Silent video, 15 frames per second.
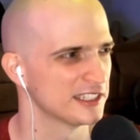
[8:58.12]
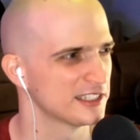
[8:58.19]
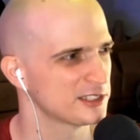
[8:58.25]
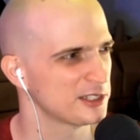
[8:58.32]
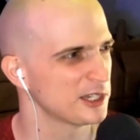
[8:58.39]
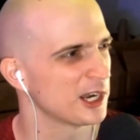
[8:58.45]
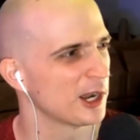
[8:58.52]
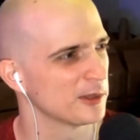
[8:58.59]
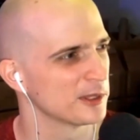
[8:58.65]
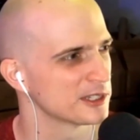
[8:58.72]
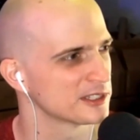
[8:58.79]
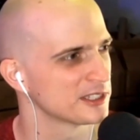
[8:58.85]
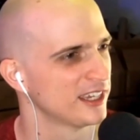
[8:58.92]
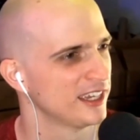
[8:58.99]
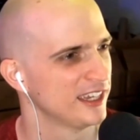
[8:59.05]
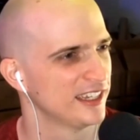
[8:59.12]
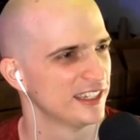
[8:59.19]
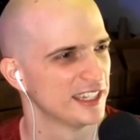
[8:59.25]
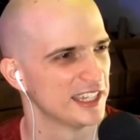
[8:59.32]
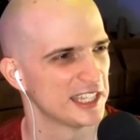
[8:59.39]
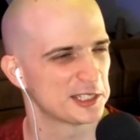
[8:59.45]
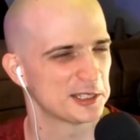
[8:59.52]
So
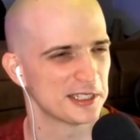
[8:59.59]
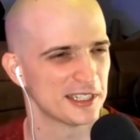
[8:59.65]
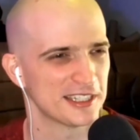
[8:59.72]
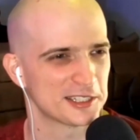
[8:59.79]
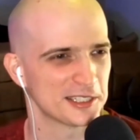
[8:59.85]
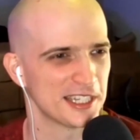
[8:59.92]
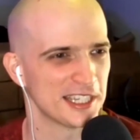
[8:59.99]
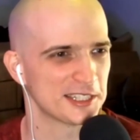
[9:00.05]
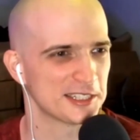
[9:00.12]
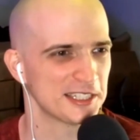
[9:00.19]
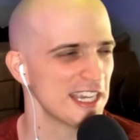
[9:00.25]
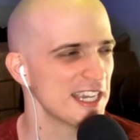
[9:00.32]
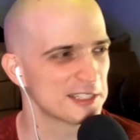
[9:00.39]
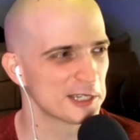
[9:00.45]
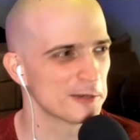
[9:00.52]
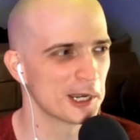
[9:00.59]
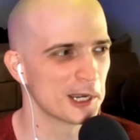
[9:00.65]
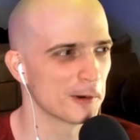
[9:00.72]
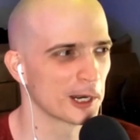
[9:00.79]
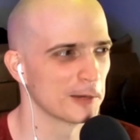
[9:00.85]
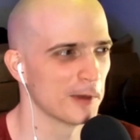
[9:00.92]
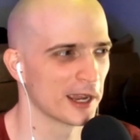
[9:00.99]
it's easy when
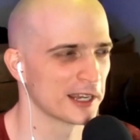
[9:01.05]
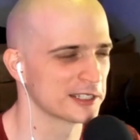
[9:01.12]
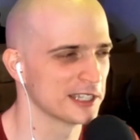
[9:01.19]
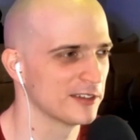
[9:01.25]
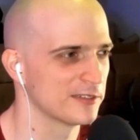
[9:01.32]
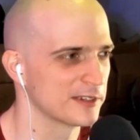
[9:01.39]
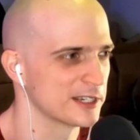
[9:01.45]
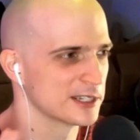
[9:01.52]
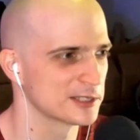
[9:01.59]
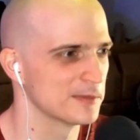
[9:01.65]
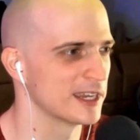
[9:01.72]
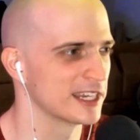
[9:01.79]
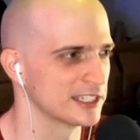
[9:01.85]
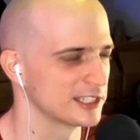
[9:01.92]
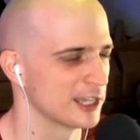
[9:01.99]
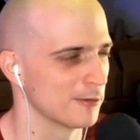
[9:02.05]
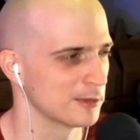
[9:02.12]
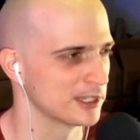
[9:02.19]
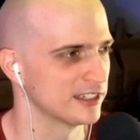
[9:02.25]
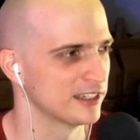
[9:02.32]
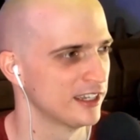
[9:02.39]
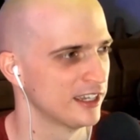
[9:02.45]
you're working by yourself and you're just making
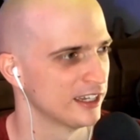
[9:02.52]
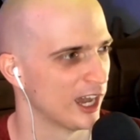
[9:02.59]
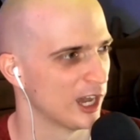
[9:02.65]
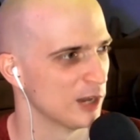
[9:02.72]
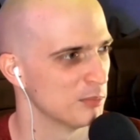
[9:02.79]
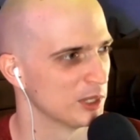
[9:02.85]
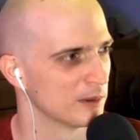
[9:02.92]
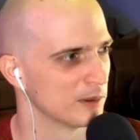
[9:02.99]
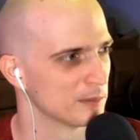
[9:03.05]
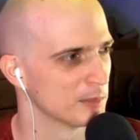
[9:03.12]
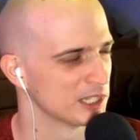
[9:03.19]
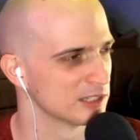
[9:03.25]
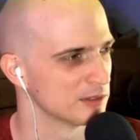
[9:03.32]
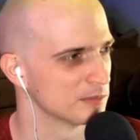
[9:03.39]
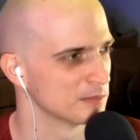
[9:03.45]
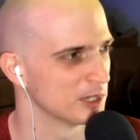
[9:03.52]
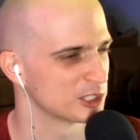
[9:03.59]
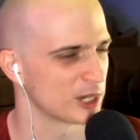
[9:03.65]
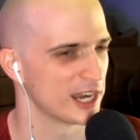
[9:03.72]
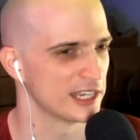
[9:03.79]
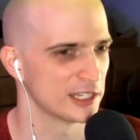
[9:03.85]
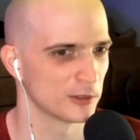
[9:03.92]
something, but
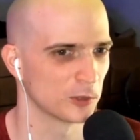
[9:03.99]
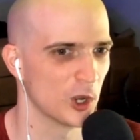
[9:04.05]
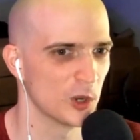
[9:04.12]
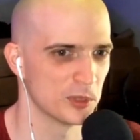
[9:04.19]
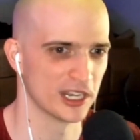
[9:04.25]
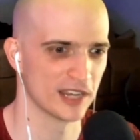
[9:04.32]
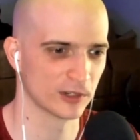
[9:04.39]
trying to rope